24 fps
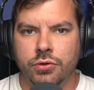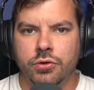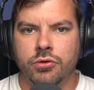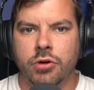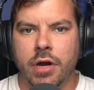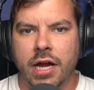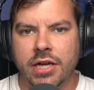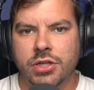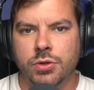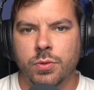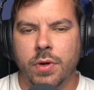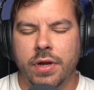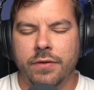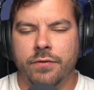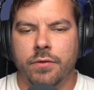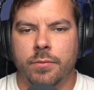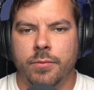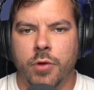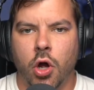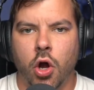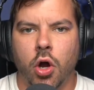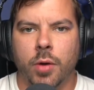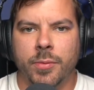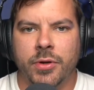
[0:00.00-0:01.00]
graduate from
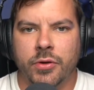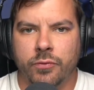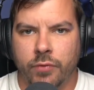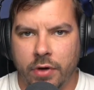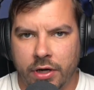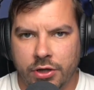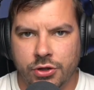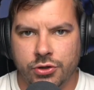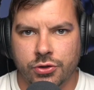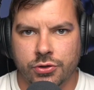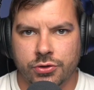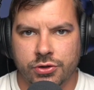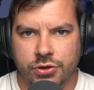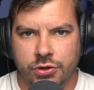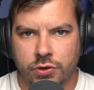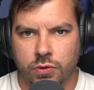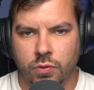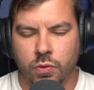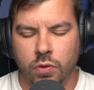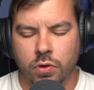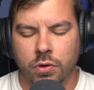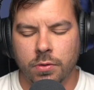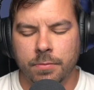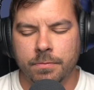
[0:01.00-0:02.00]
the Army Rangers
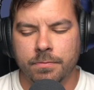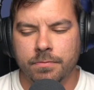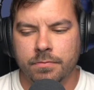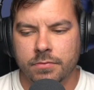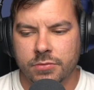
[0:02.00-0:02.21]
School.